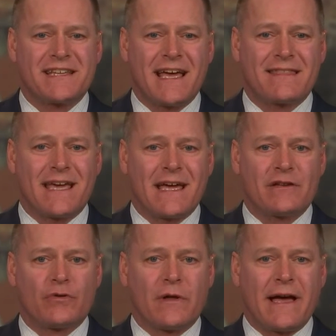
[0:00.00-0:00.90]
10th
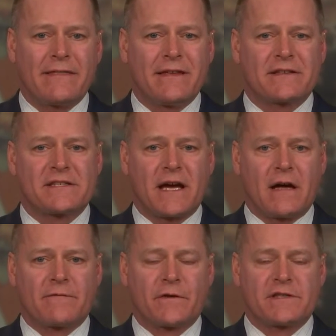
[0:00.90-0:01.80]
annual Ethics
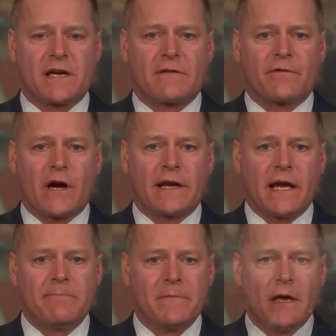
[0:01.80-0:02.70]
Conference on Friday.